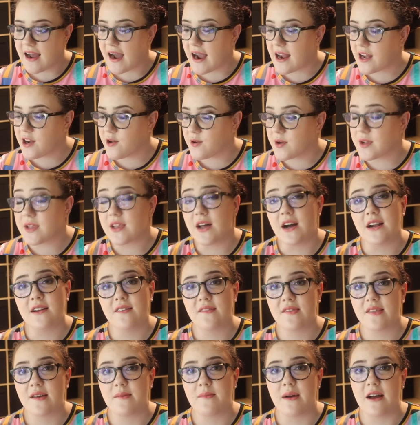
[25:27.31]
I know a lot
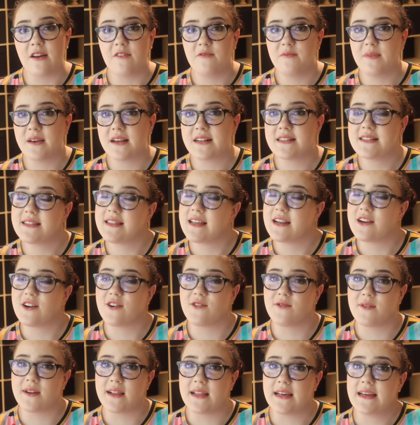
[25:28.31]
of them I've picked that
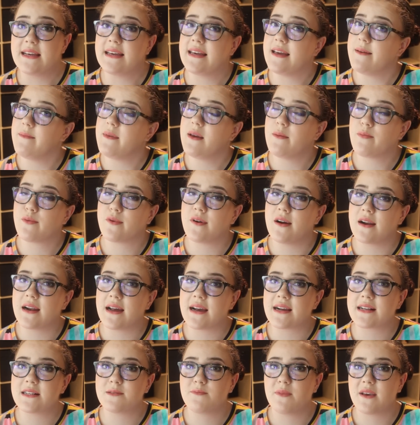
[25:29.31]
are really gimme
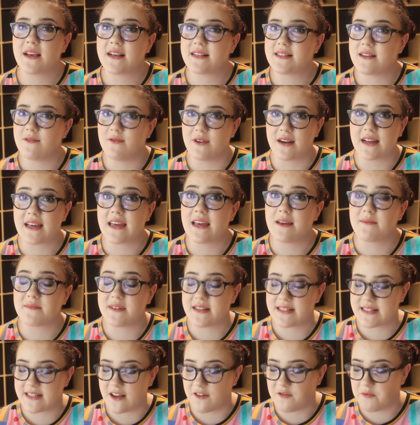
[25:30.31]
products because I want to keep
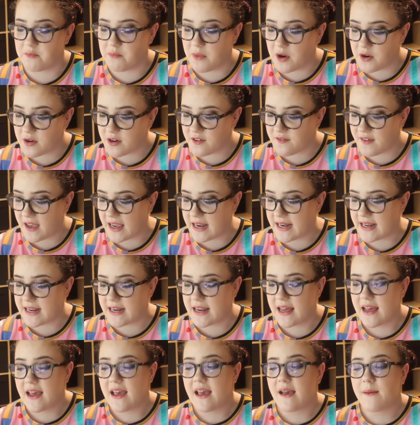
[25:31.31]
myself
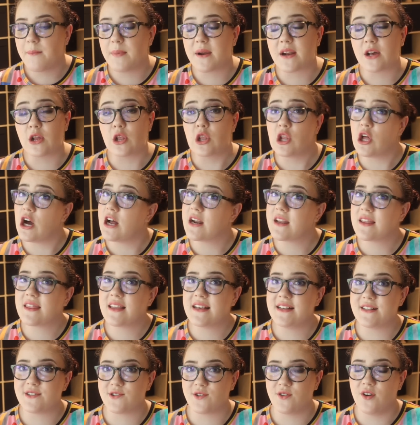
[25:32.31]
motivated, but a lot of
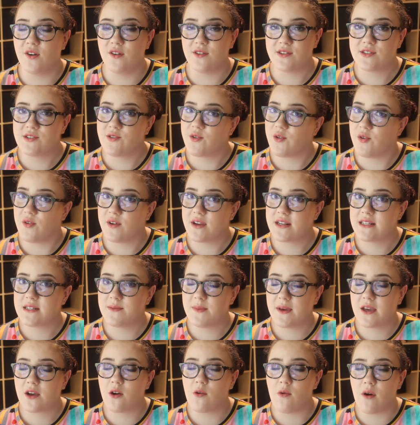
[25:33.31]
these are also going to
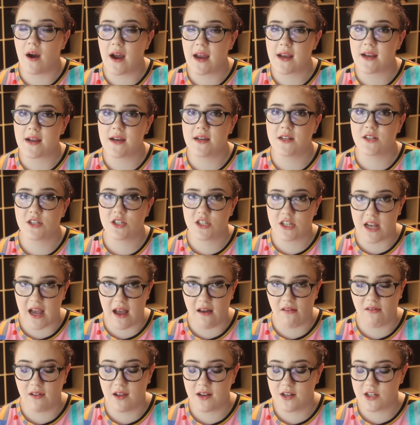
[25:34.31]
be quite a
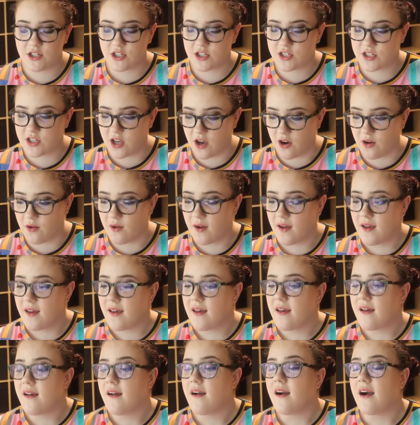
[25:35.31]
challenge. So
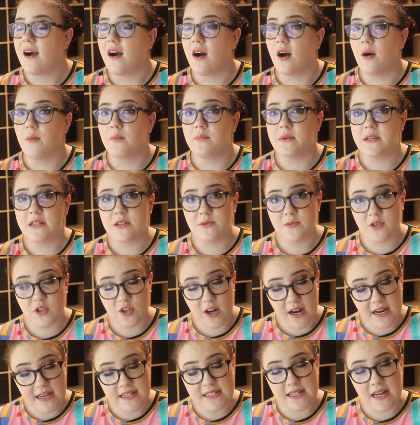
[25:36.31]
I'll be
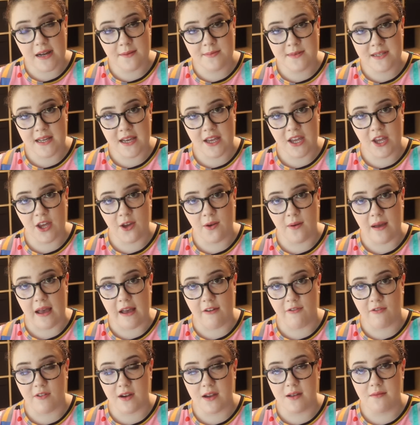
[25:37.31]
trying to update you
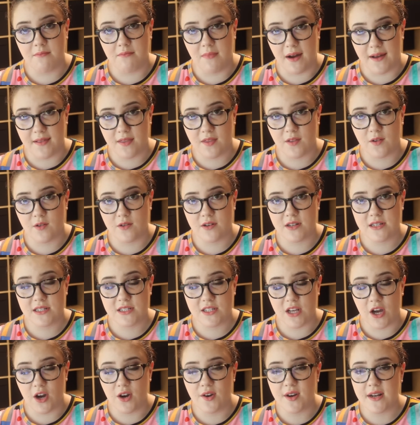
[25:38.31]
every month or
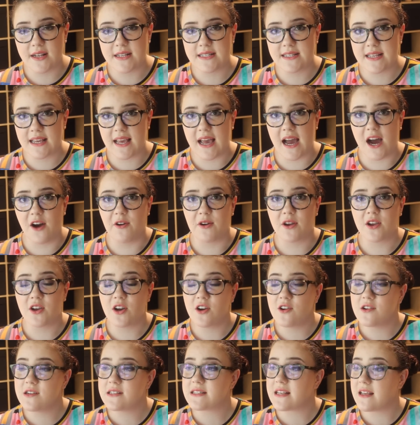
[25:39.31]
so to see how it
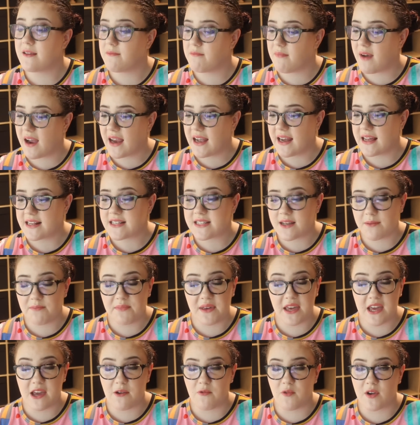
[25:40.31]
goes. It might end up
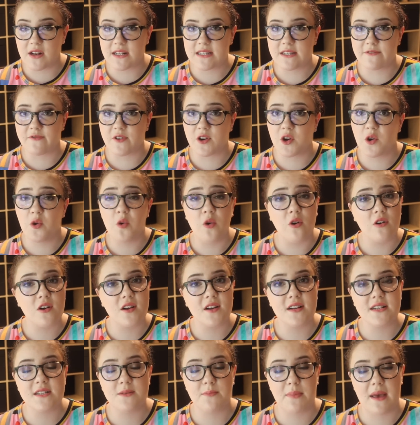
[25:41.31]
being once every
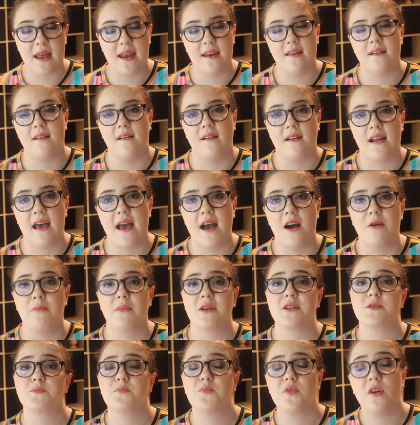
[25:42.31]
quarter depending on how
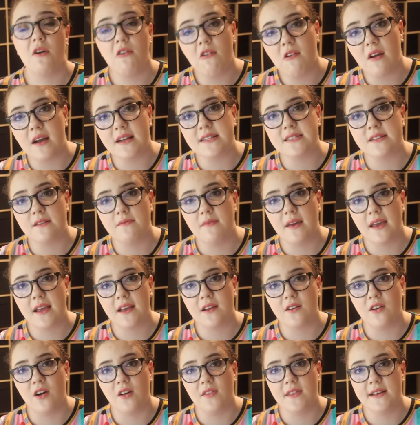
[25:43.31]
much progress I make
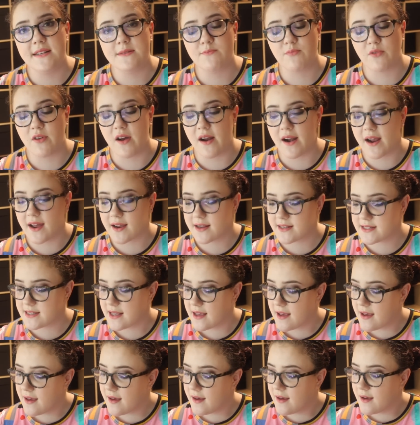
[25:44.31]
in all these products,
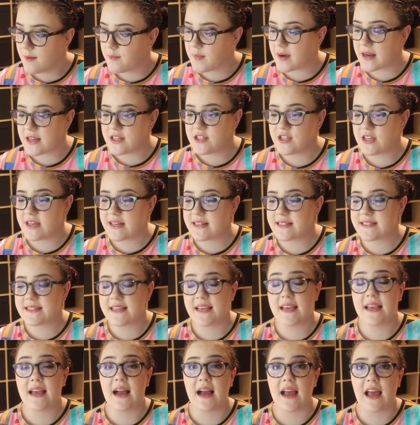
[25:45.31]
but as you can
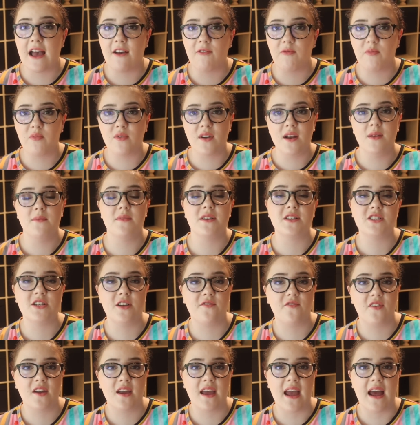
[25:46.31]
see I have pretty much
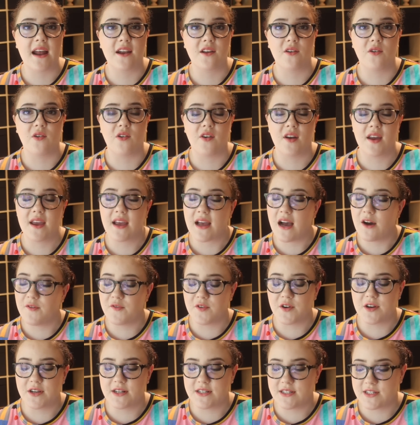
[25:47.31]
every category
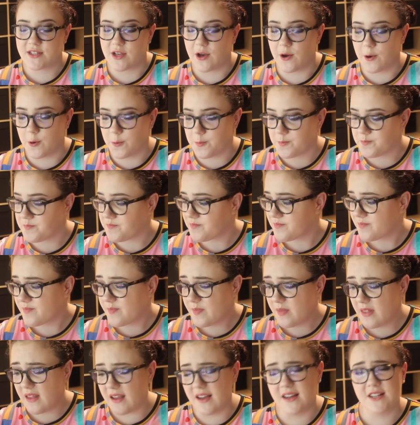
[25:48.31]
covered, so
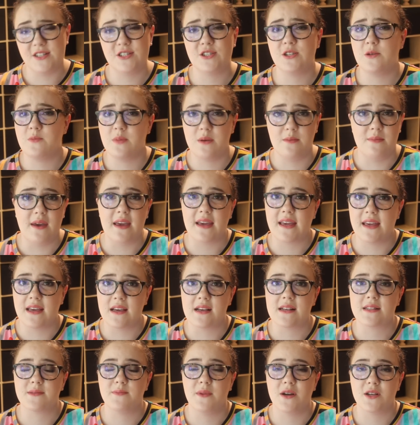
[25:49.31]
I should be
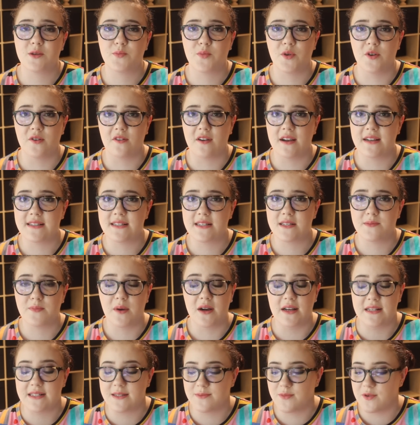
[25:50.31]
making as much progress as
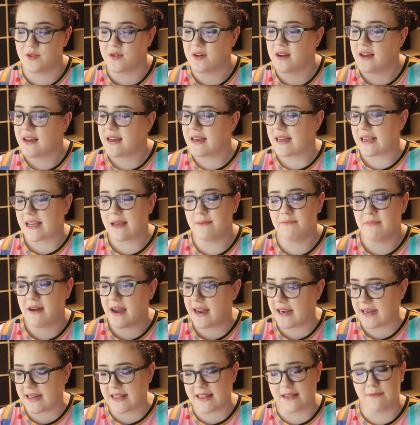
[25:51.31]
possible,
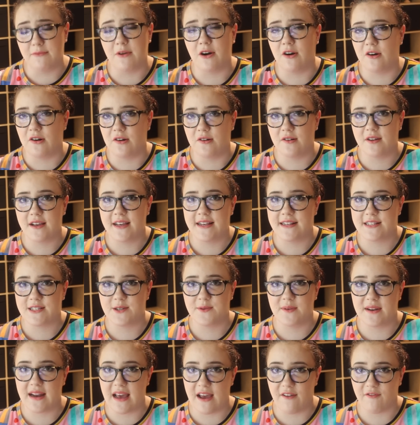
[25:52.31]
combining them all
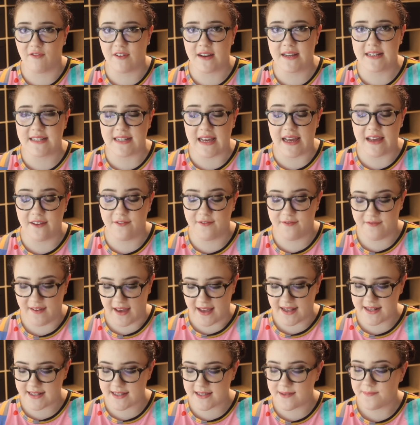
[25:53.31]
into an everyday
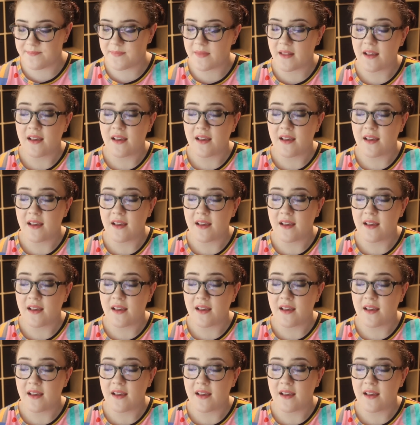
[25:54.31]
face.